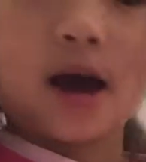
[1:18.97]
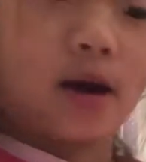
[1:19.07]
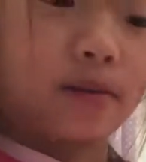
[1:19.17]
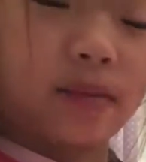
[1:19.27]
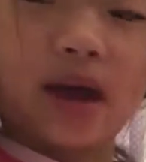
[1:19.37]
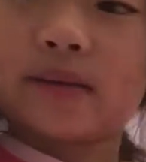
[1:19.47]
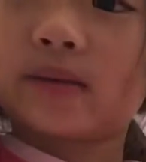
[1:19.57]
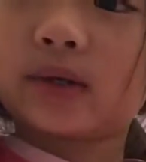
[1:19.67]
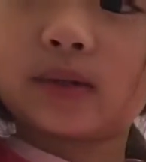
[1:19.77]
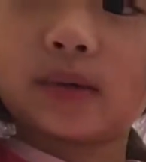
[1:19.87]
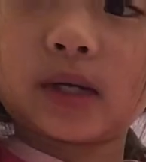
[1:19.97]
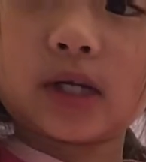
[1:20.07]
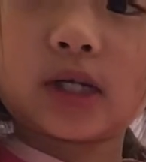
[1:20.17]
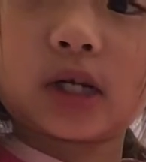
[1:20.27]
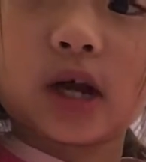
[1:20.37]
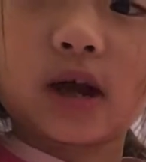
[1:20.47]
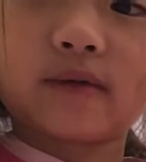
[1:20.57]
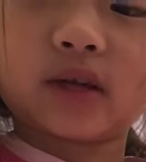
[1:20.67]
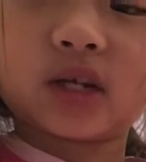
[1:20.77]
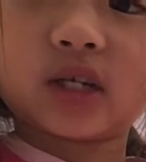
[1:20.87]
I almost finished. I
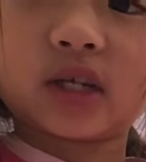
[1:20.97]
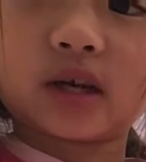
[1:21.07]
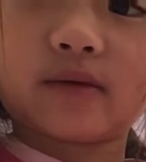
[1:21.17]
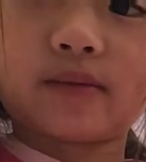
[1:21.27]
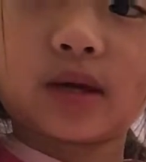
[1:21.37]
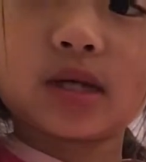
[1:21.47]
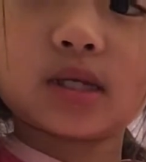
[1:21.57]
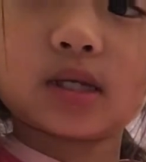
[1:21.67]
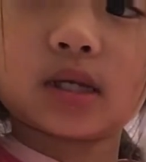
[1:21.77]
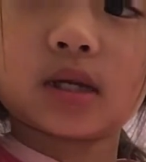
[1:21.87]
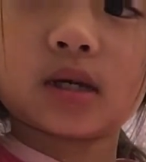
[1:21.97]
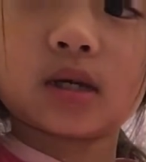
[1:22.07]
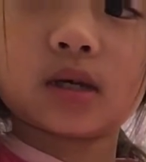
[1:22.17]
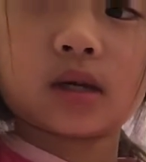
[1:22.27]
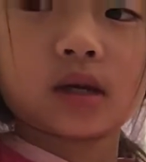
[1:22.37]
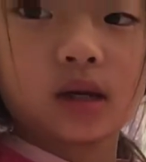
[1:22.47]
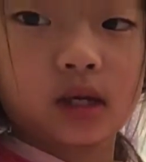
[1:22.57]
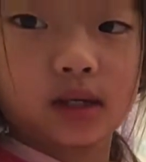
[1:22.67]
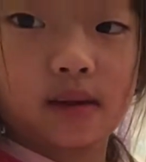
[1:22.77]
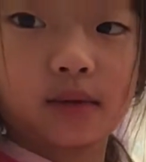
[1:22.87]
finished the face.
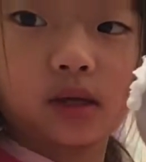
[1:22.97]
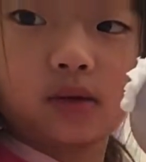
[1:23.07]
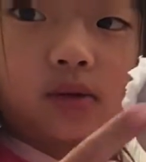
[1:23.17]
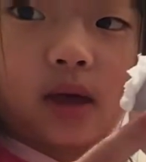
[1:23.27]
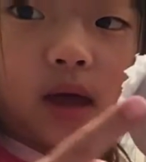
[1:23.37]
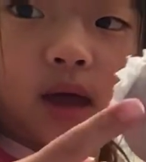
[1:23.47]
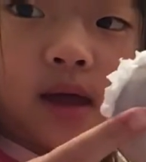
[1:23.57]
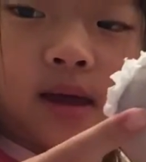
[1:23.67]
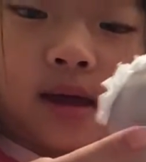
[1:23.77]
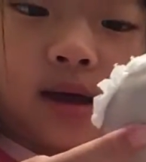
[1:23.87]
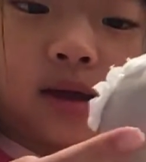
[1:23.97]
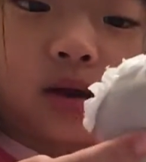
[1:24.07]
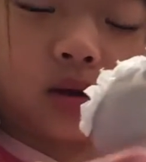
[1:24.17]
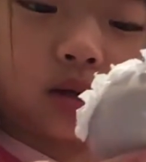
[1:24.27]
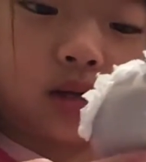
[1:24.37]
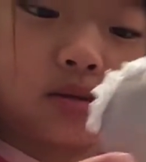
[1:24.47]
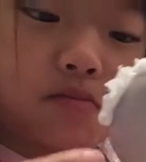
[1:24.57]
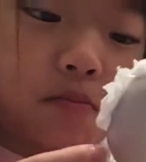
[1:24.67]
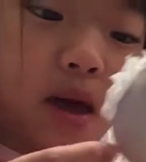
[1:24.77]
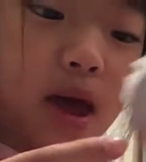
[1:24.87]
Just have to do the head on
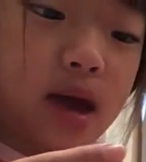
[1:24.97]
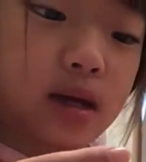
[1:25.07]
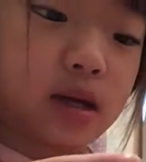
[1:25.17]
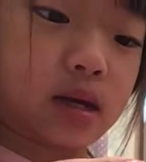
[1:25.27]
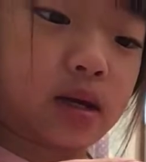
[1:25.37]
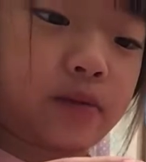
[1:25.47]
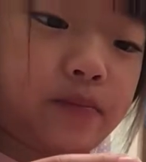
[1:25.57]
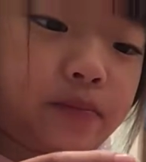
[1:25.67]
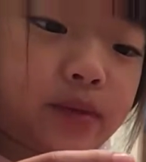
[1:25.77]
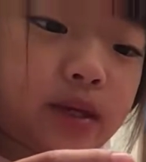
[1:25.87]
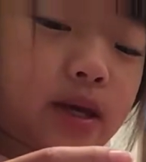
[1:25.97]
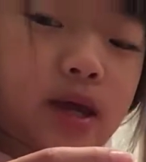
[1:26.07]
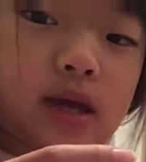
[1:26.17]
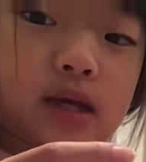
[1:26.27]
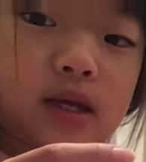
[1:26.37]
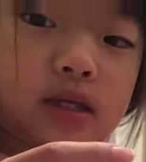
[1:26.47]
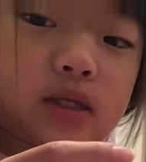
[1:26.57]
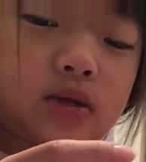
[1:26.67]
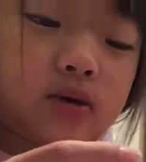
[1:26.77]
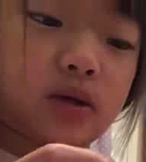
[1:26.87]
the back. And
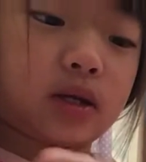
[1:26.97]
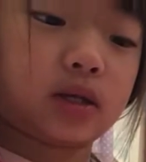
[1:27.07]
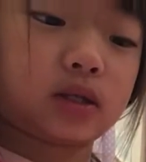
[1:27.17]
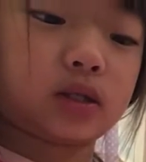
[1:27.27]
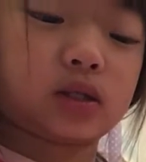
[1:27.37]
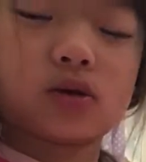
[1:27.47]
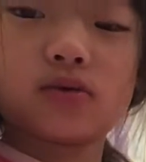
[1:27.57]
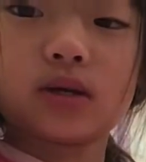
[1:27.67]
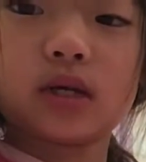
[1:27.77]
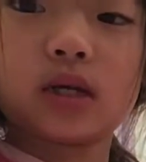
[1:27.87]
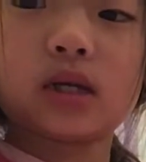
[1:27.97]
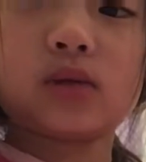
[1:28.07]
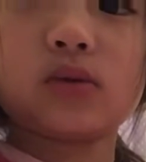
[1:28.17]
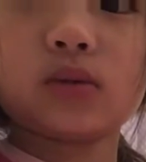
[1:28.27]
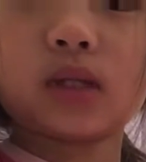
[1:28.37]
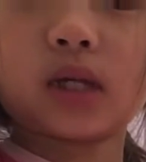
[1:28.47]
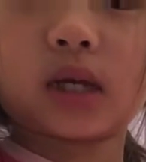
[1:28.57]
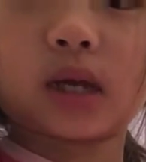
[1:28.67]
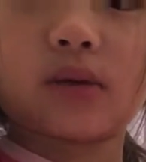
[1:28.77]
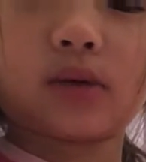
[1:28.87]
it's already so cute
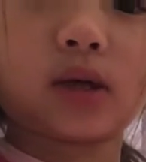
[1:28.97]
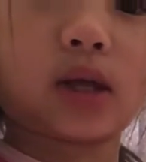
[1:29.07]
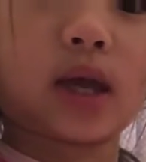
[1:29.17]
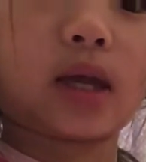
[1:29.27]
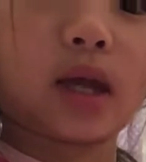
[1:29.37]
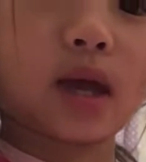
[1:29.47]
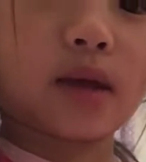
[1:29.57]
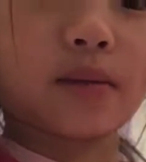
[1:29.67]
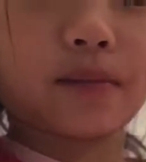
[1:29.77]
and I really like it.